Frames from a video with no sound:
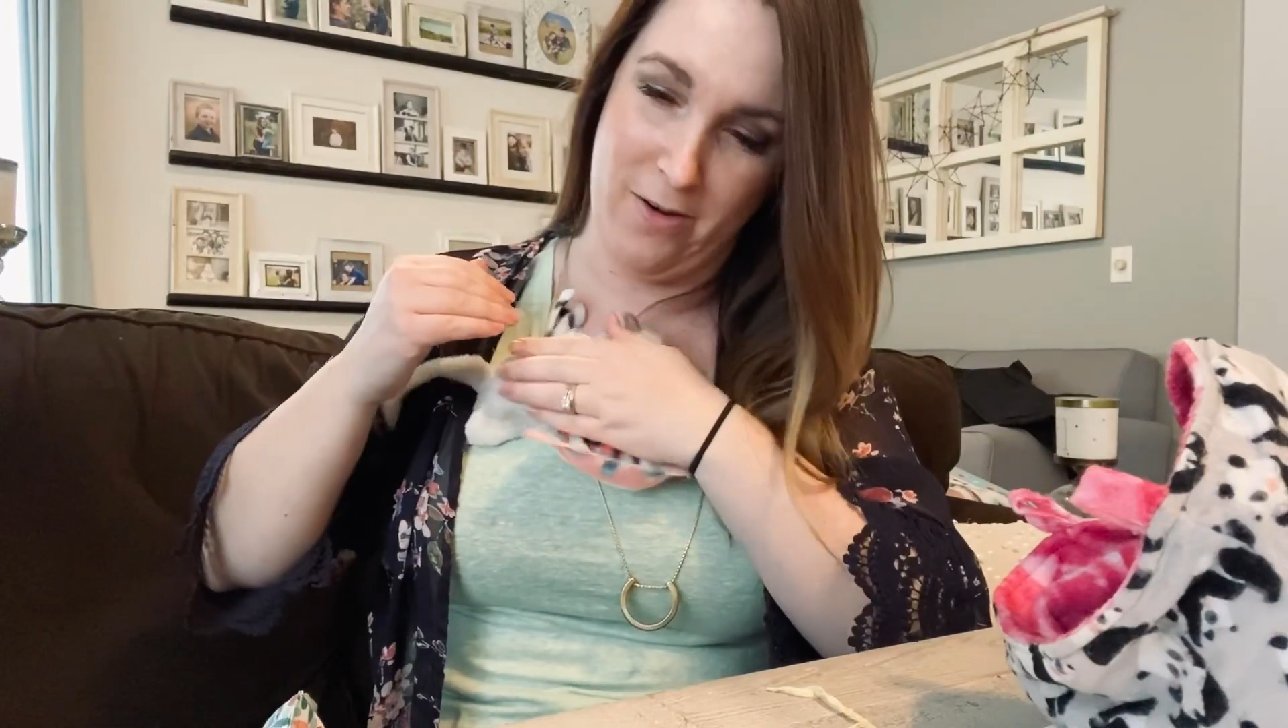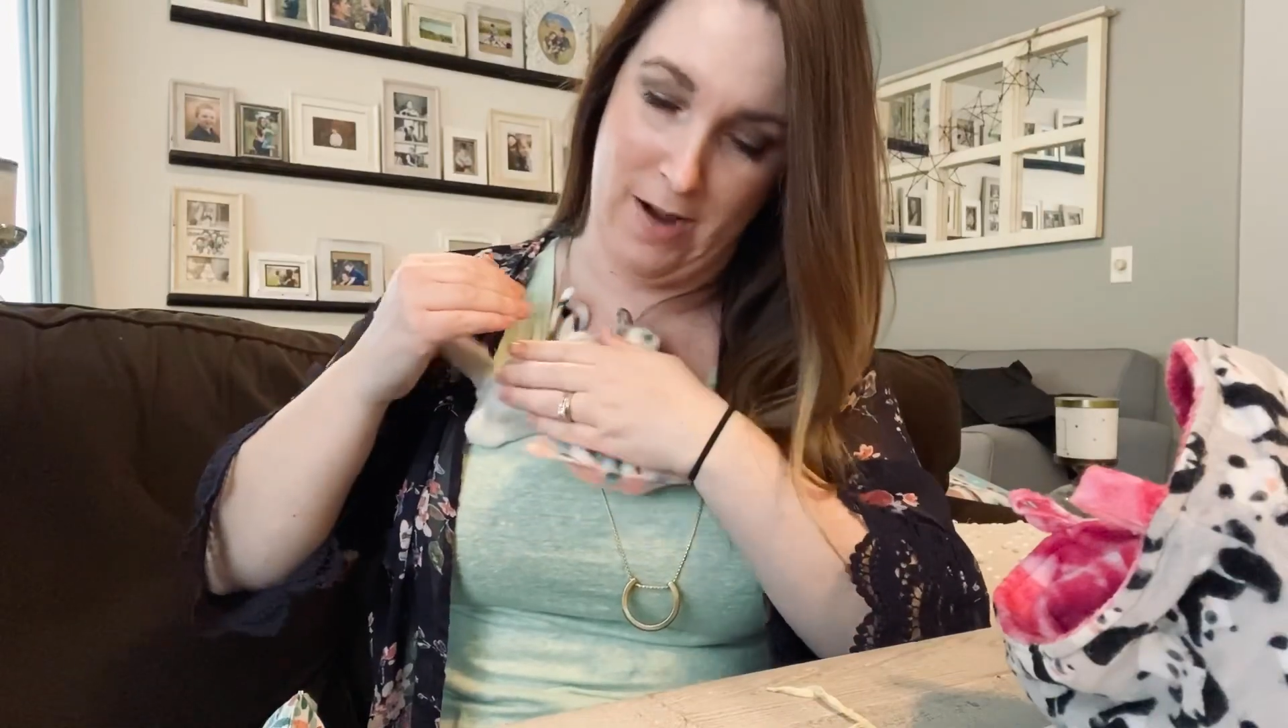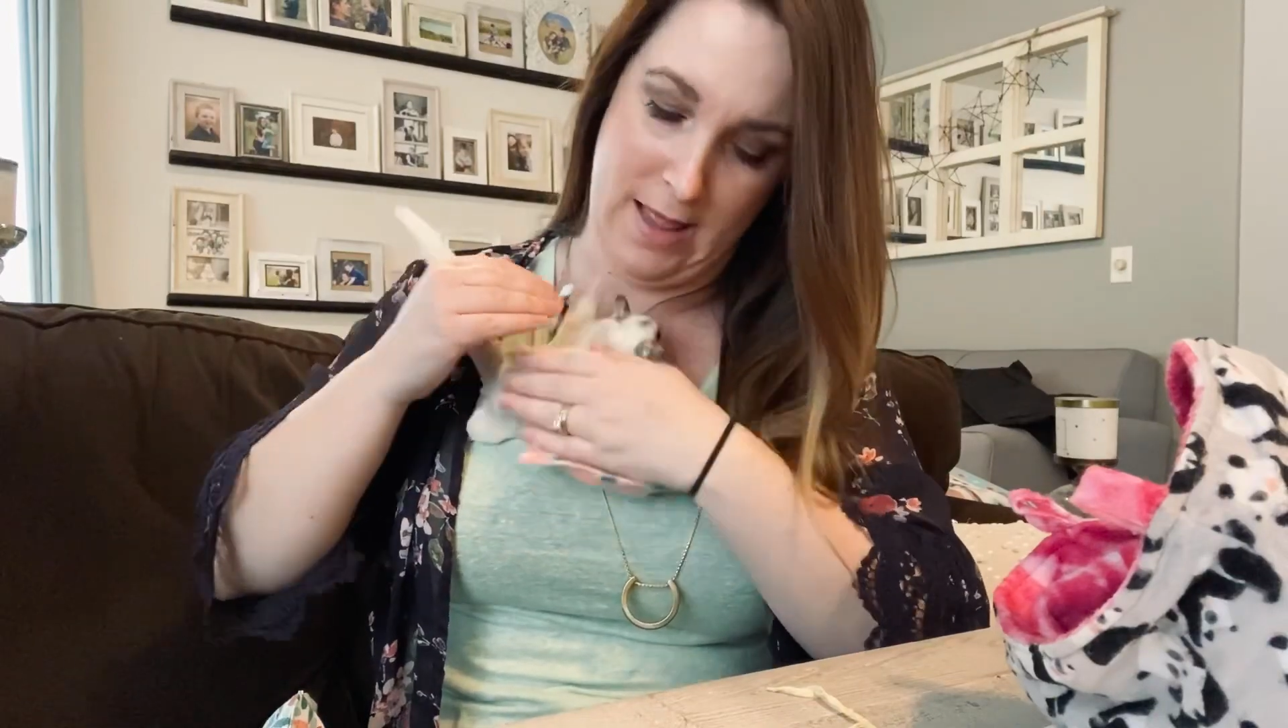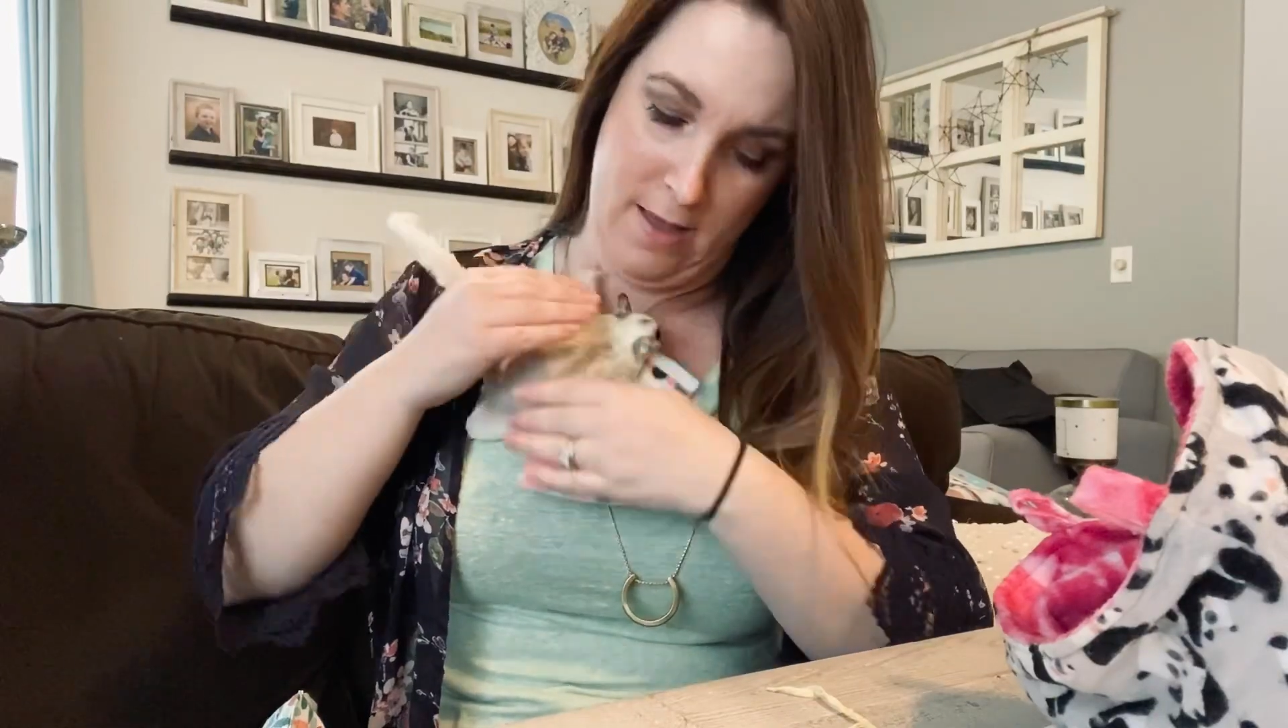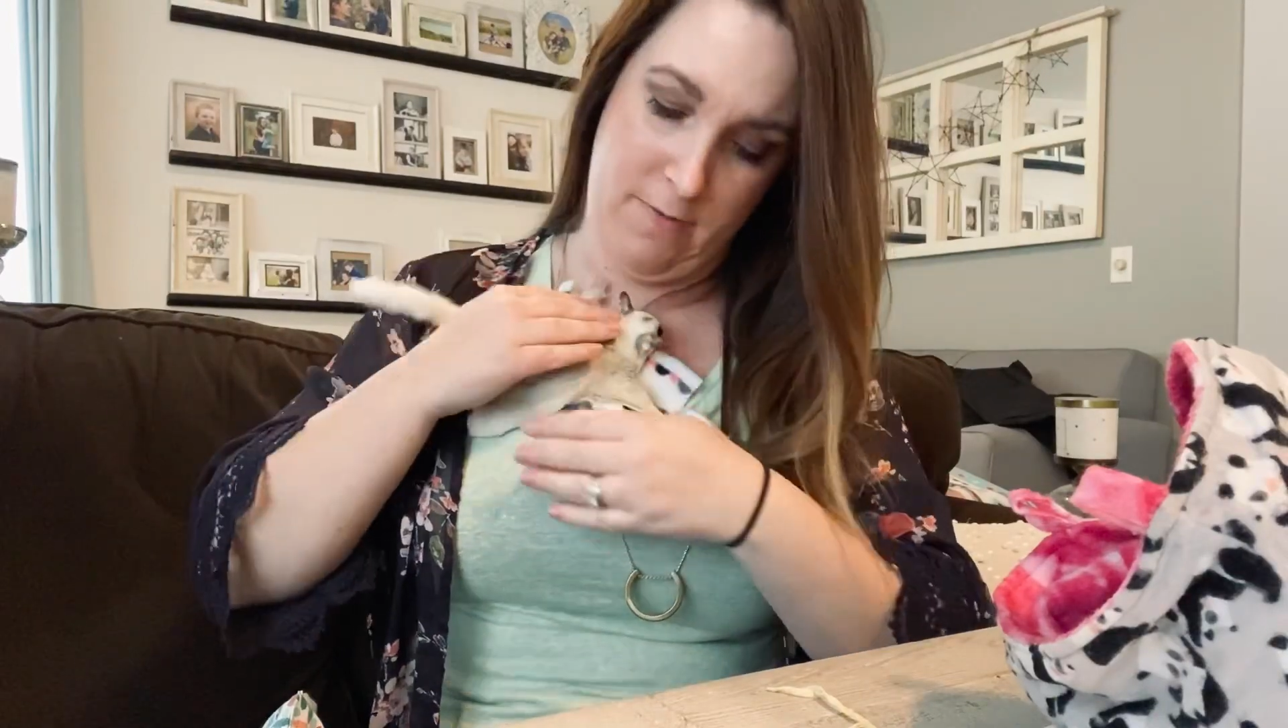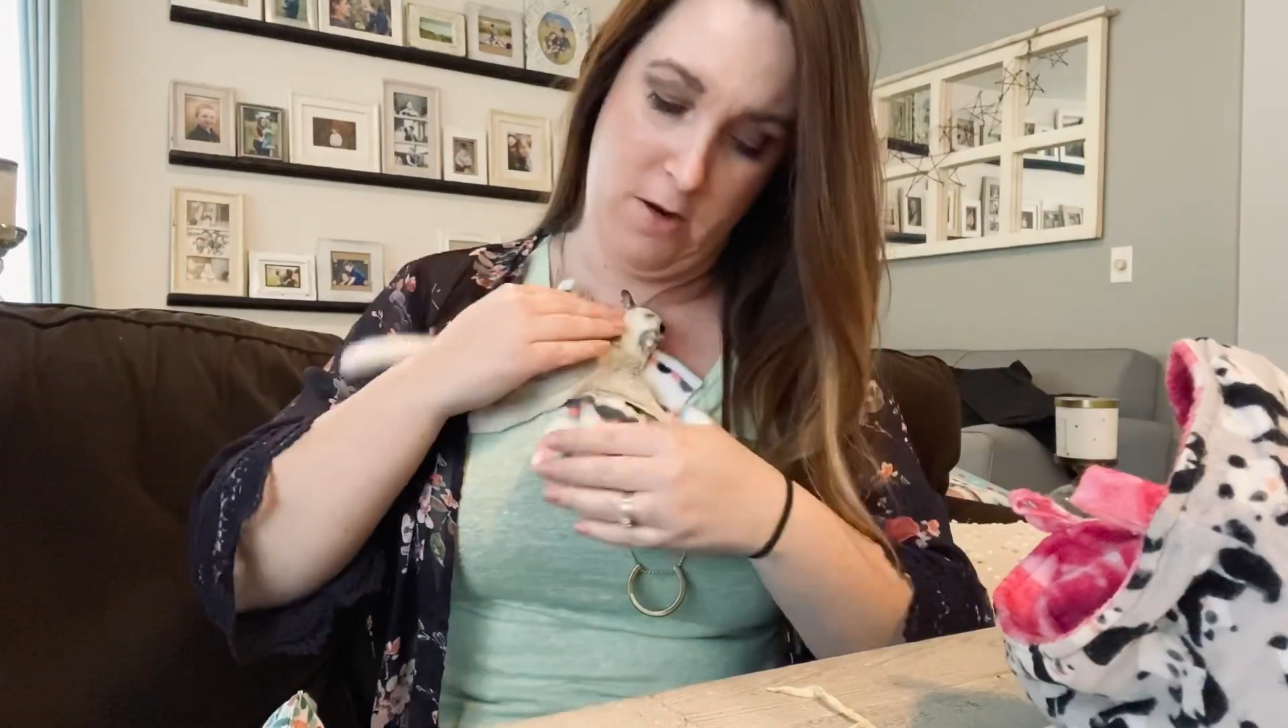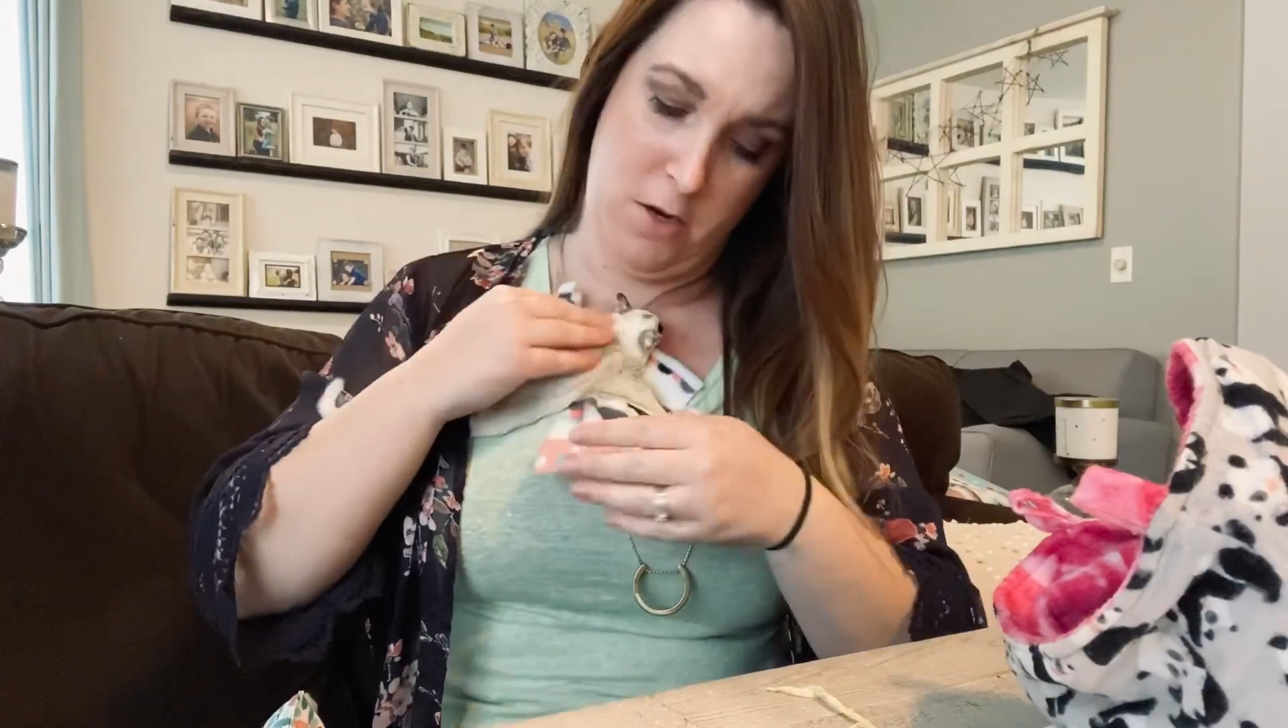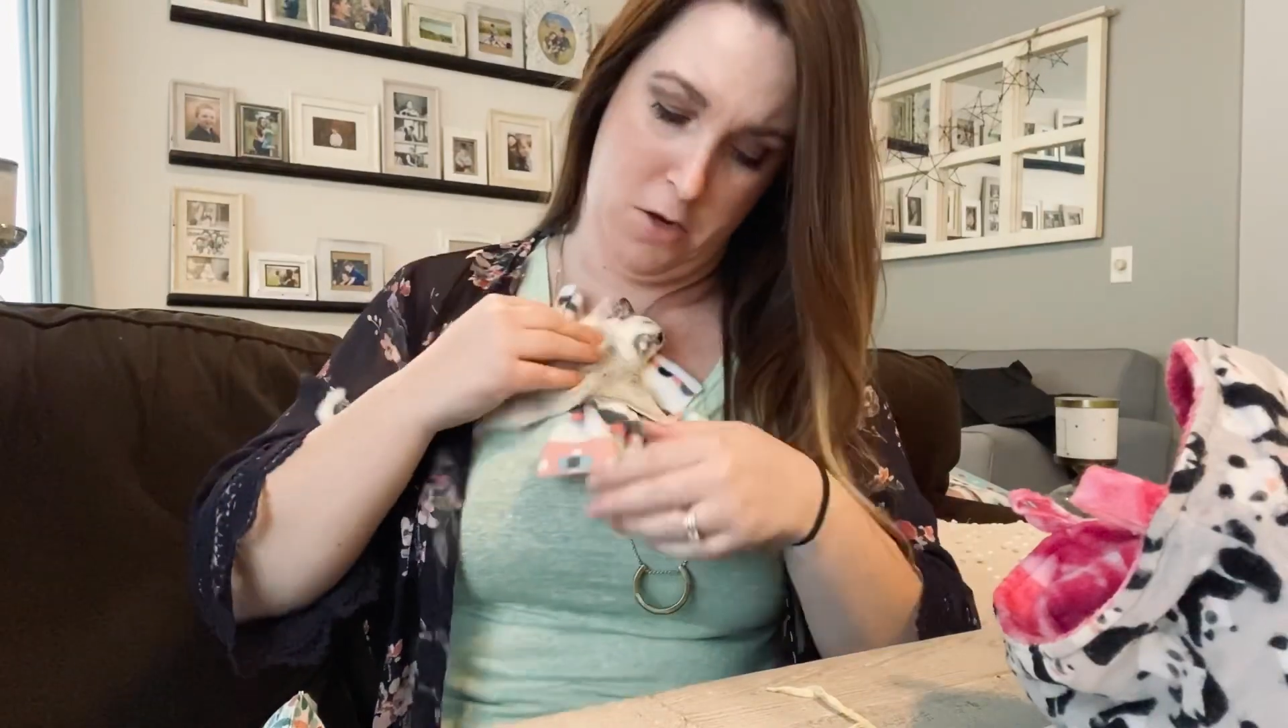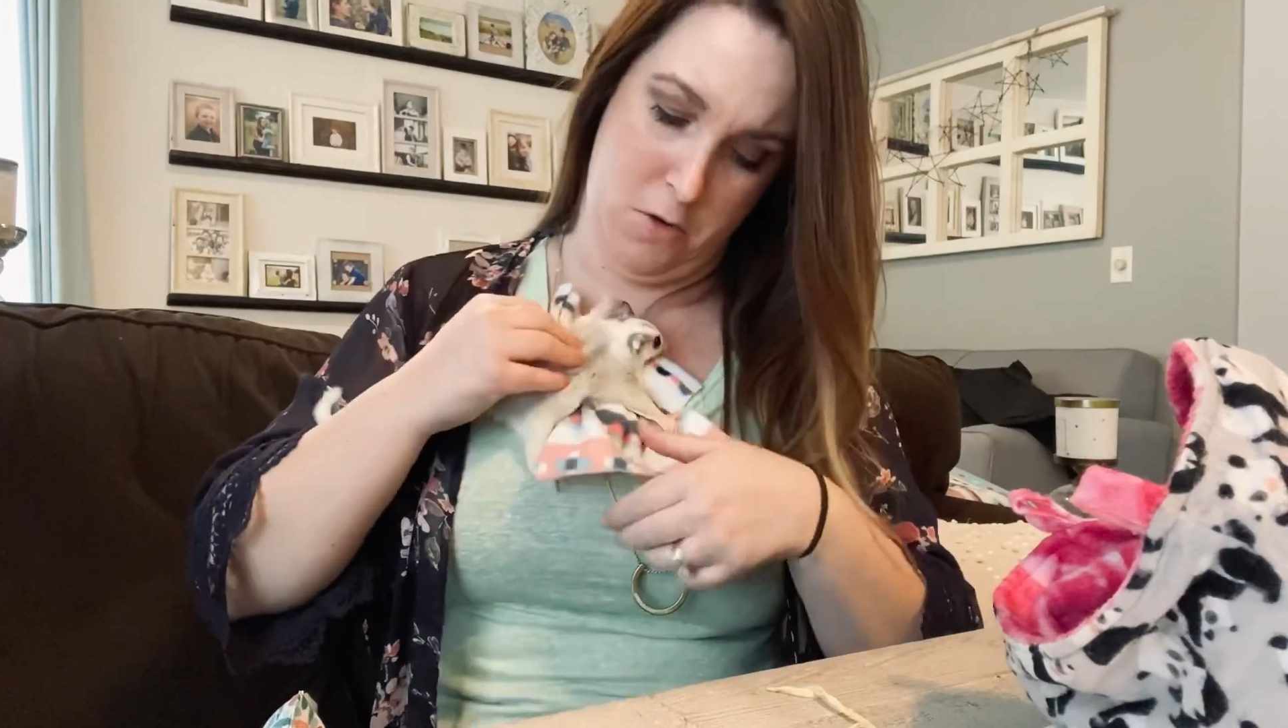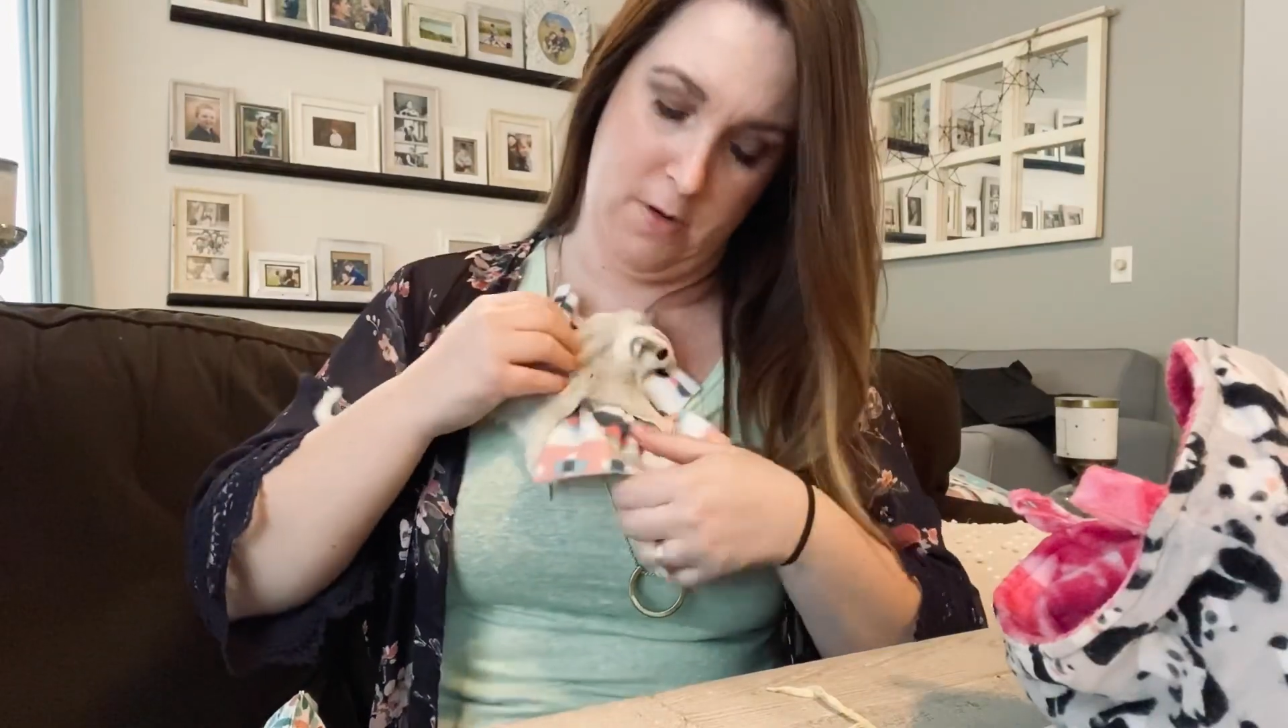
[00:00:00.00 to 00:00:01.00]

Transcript: I love you too.